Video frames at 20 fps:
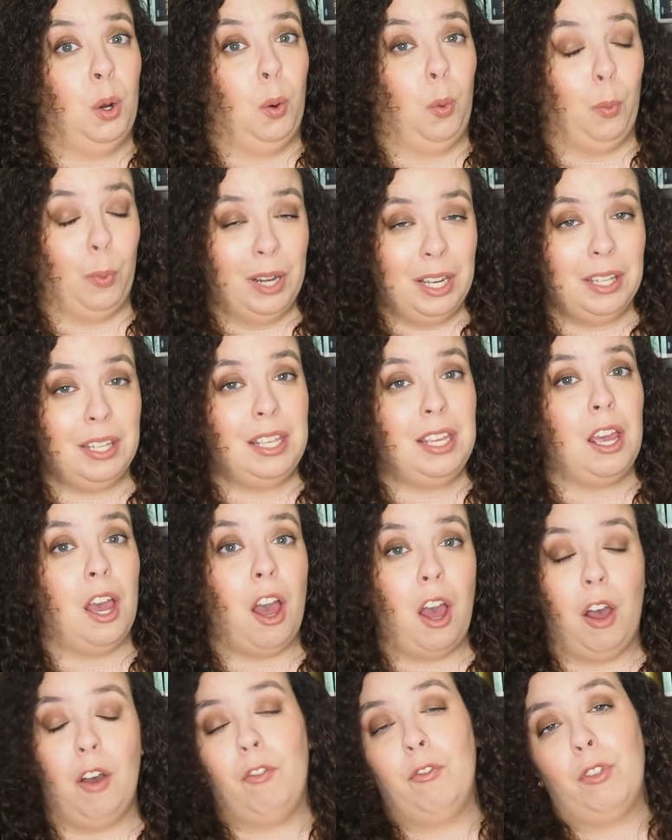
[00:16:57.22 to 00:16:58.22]
really
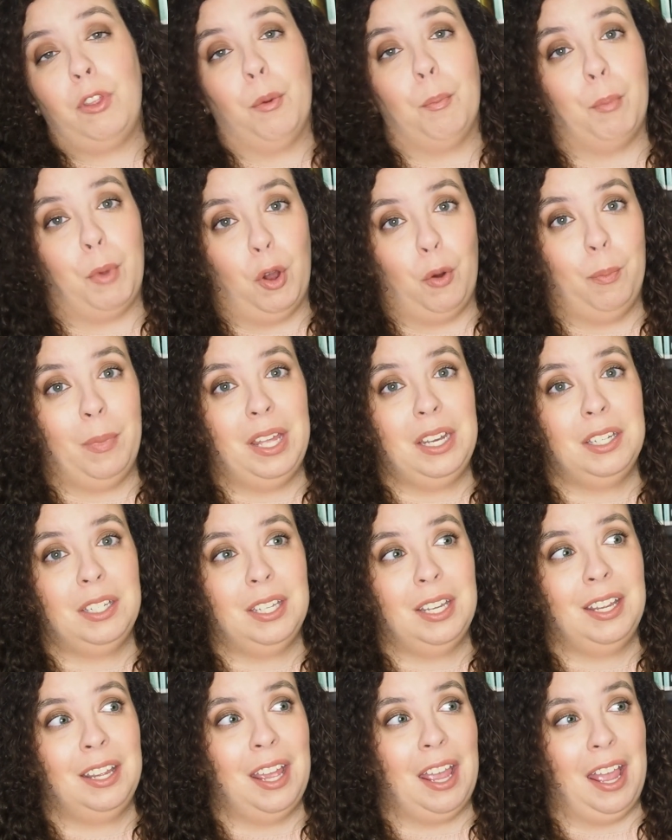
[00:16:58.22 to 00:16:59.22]
of the
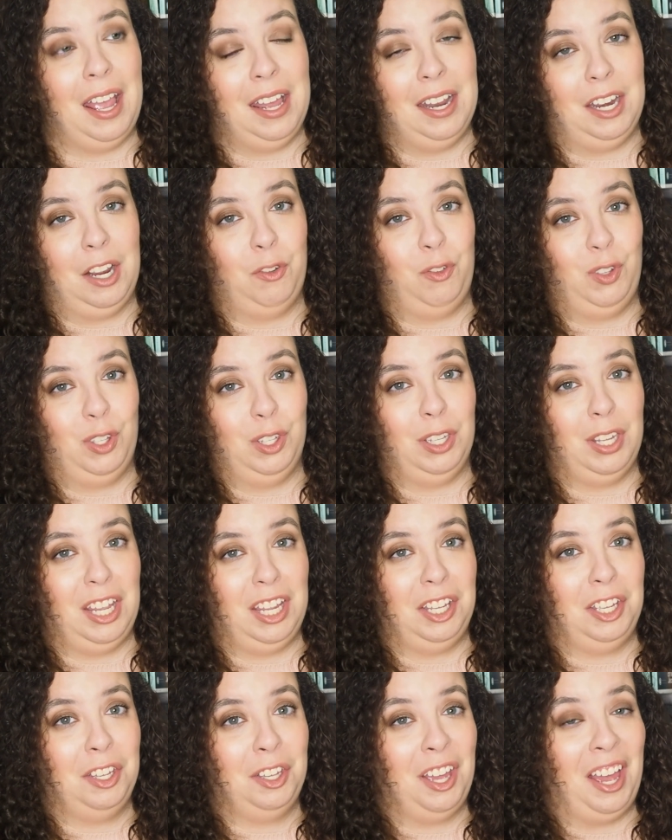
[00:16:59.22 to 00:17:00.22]
moment. And I feel
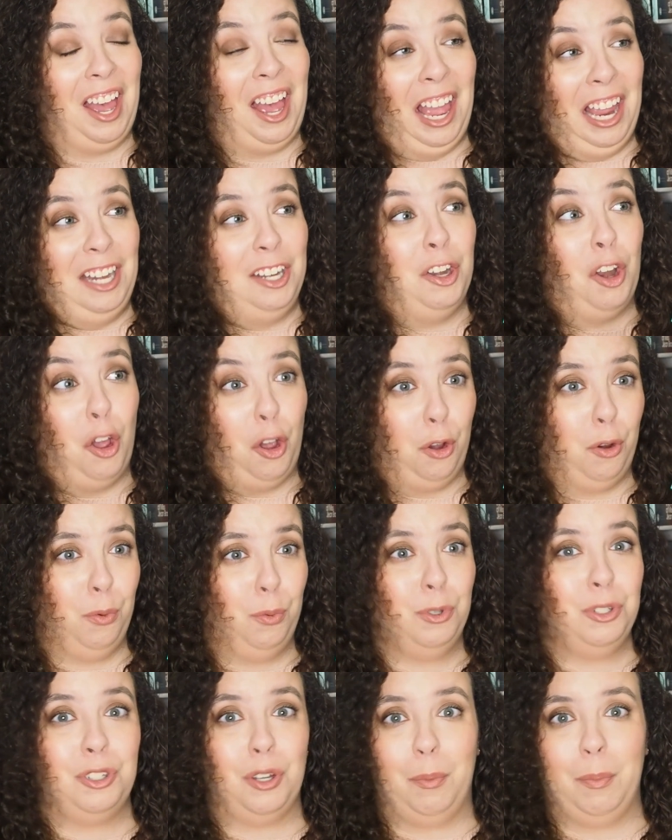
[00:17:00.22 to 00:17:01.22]
like I know
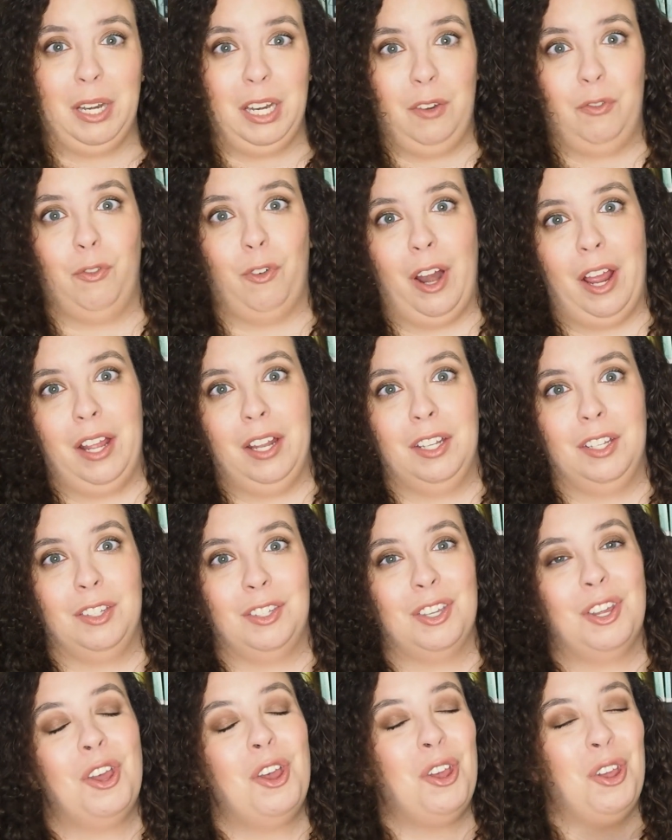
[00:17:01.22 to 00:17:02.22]
so many
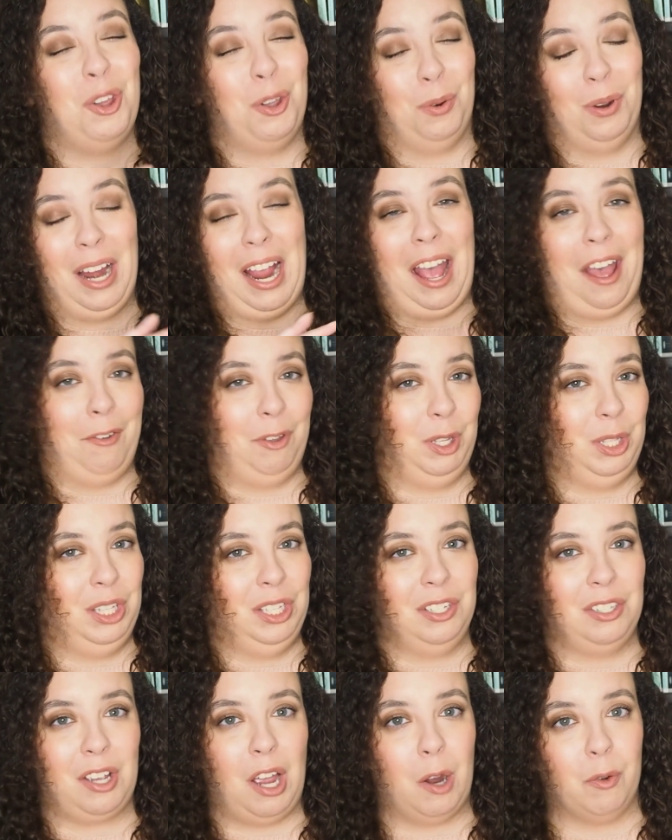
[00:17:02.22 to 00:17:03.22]
friends who are having
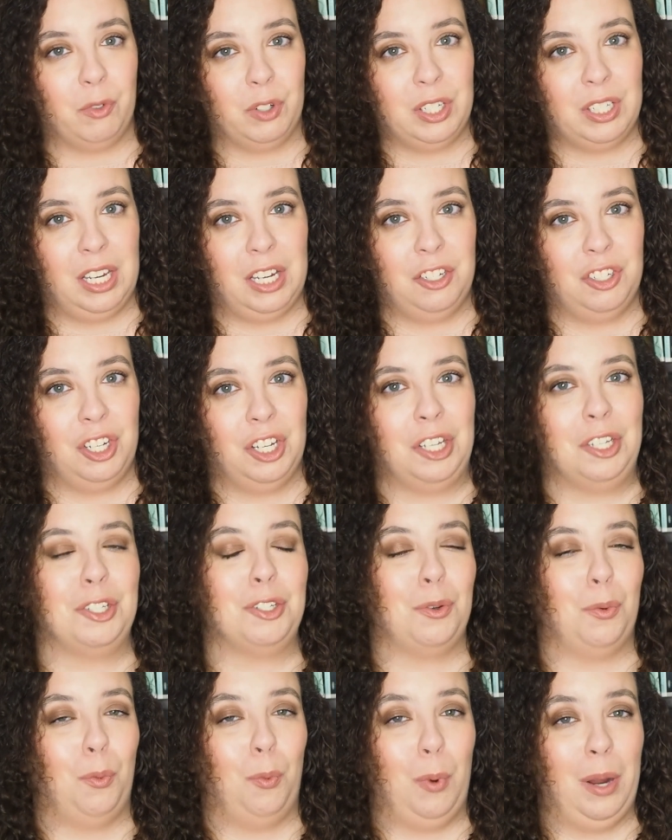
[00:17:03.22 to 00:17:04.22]
these
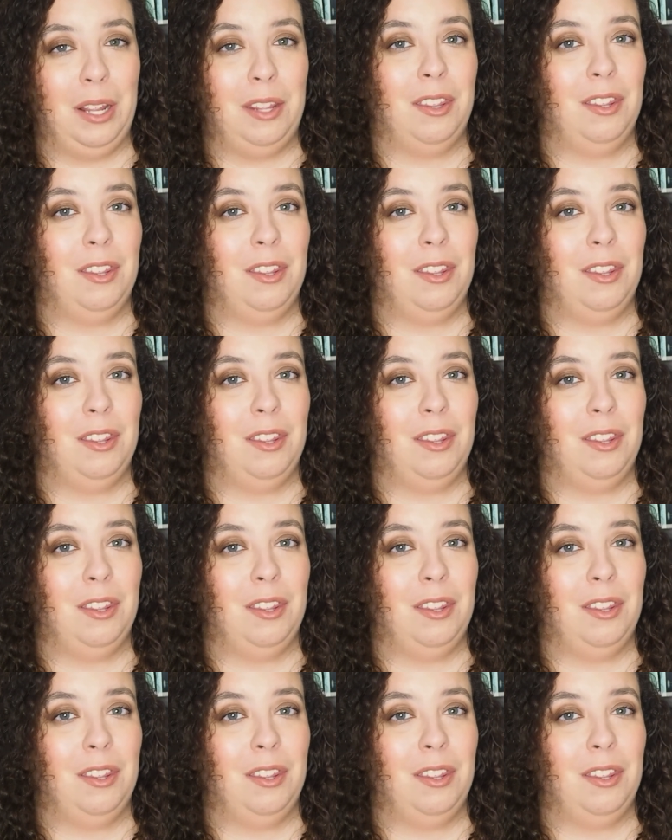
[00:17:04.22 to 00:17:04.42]
conversations with